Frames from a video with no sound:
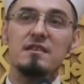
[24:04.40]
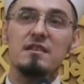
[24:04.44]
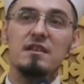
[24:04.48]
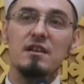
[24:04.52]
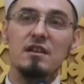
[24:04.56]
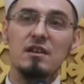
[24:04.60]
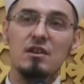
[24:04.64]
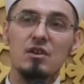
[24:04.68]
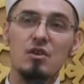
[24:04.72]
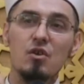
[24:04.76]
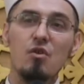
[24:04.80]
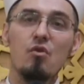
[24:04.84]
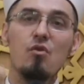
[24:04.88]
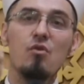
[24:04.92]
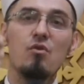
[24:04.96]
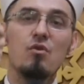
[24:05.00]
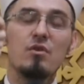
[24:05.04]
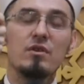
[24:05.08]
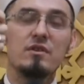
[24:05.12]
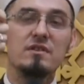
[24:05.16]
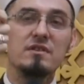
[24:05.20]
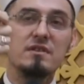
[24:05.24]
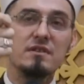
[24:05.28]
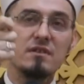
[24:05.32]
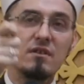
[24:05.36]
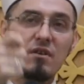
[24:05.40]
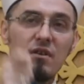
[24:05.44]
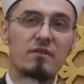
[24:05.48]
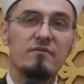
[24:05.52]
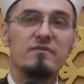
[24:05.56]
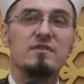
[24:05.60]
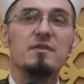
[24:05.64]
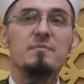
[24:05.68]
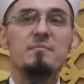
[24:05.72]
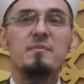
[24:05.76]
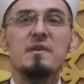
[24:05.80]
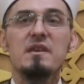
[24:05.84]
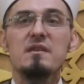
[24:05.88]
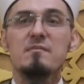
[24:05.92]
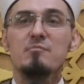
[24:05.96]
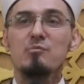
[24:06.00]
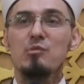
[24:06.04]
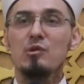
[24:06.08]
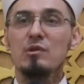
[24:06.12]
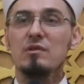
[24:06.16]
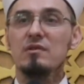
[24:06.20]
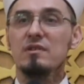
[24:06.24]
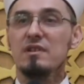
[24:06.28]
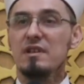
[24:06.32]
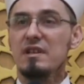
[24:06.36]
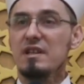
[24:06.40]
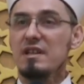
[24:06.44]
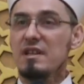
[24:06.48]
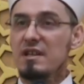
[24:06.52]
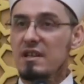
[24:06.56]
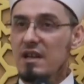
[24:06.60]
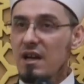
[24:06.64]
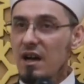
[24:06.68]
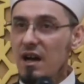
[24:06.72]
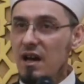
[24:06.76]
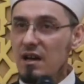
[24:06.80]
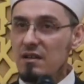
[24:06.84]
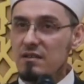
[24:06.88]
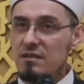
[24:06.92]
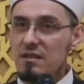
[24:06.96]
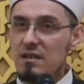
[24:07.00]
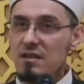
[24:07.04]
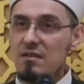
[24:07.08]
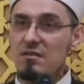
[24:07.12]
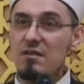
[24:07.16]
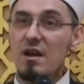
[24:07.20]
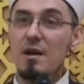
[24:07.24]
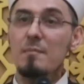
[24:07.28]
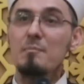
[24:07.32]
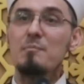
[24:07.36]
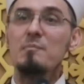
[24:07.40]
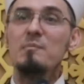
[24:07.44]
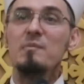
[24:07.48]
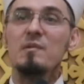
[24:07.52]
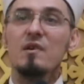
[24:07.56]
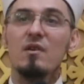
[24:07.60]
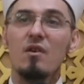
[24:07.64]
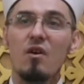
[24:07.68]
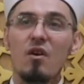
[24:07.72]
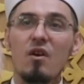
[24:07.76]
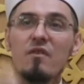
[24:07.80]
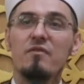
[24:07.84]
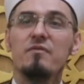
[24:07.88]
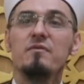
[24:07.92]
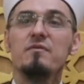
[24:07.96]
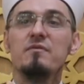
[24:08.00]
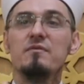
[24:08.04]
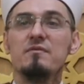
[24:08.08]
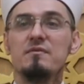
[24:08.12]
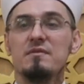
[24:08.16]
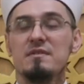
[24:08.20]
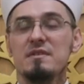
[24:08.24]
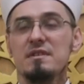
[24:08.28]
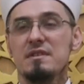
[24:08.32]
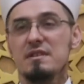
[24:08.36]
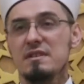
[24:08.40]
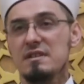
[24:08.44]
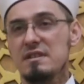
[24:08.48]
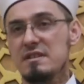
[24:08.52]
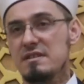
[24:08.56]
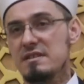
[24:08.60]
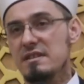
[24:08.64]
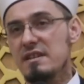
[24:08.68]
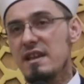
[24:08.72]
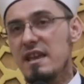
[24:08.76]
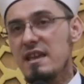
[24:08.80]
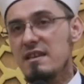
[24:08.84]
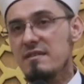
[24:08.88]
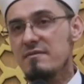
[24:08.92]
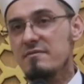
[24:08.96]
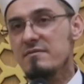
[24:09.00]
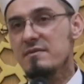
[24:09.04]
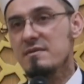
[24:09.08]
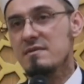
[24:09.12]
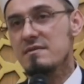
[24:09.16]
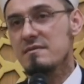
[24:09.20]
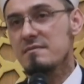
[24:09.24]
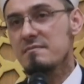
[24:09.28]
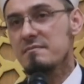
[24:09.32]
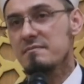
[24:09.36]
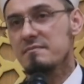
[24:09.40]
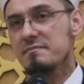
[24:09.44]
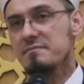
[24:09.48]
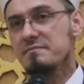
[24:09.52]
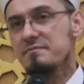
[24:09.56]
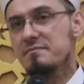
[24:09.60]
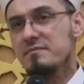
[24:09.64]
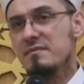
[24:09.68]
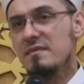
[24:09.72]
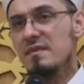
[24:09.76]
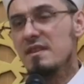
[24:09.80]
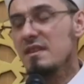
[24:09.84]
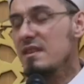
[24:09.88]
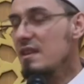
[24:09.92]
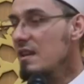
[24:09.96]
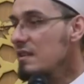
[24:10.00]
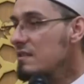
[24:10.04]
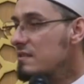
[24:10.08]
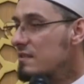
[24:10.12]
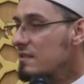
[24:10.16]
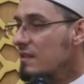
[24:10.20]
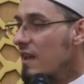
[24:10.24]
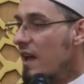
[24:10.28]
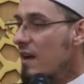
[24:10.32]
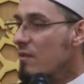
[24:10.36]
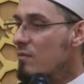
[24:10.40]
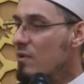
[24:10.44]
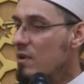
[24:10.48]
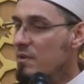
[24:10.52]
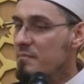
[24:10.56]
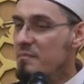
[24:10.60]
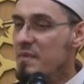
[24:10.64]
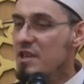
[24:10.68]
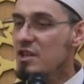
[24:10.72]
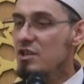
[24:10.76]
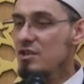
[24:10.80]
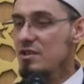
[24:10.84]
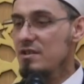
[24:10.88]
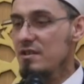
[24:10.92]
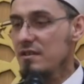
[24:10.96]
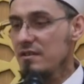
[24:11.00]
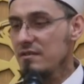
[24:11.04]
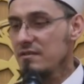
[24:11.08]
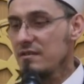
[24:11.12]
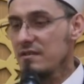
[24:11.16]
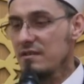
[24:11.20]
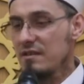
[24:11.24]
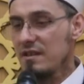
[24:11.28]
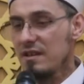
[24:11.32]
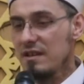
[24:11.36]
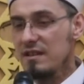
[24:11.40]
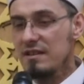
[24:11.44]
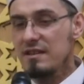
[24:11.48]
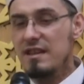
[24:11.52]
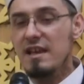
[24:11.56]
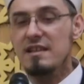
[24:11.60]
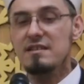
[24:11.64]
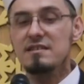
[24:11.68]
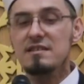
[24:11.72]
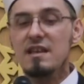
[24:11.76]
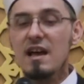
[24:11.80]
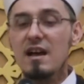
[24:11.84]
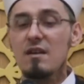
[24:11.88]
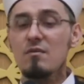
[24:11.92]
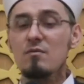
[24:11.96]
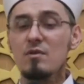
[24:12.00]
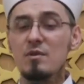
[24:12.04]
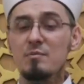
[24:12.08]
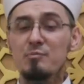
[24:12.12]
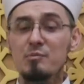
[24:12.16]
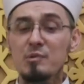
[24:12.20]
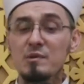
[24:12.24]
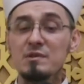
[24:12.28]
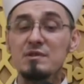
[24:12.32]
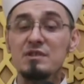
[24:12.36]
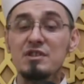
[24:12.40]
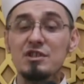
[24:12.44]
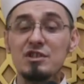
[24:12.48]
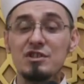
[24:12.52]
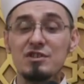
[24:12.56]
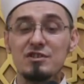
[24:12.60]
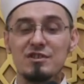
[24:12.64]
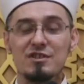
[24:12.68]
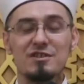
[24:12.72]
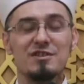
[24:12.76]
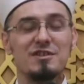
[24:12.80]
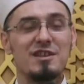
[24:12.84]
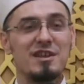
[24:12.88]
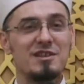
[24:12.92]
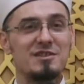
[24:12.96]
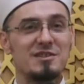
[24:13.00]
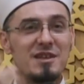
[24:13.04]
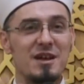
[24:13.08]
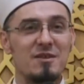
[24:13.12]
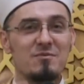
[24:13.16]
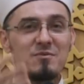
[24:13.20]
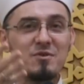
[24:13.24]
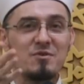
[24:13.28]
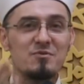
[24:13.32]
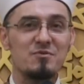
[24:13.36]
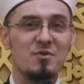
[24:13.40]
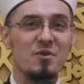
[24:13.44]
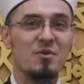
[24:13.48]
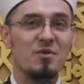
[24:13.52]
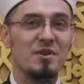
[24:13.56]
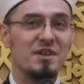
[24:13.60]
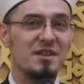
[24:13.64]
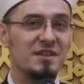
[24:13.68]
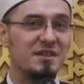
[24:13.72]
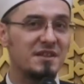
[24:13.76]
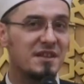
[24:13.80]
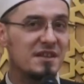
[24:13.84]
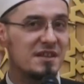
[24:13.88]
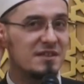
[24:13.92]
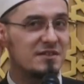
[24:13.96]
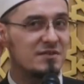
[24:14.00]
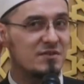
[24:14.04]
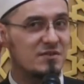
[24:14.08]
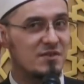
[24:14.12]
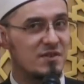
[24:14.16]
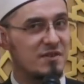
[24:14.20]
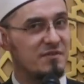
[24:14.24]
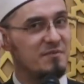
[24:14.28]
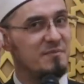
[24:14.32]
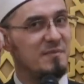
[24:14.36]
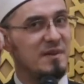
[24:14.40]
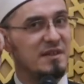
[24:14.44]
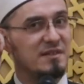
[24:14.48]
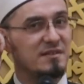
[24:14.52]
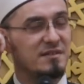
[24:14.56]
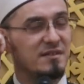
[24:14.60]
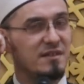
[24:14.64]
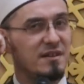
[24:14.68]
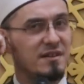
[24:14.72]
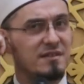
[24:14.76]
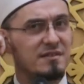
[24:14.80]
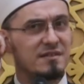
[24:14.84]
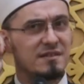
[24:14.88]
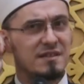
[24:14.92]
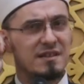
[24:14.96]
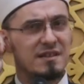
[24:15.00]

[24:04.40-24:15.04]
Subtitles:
the Lord of the people, the Rabb of the slaves. That's our mission. That's our position. That's our role in the history of mankind.